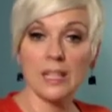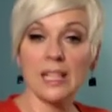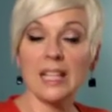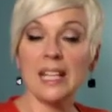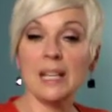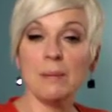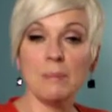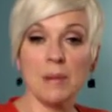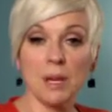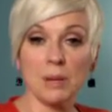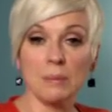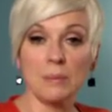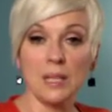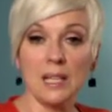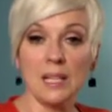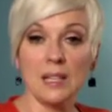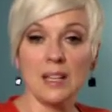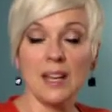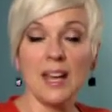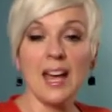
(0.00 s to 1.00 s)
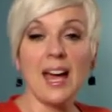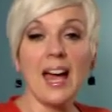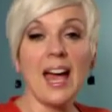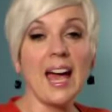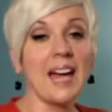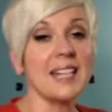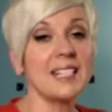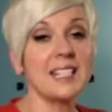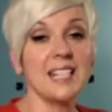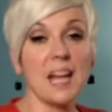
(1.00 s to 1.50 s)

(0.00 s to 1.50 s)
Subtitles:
email me at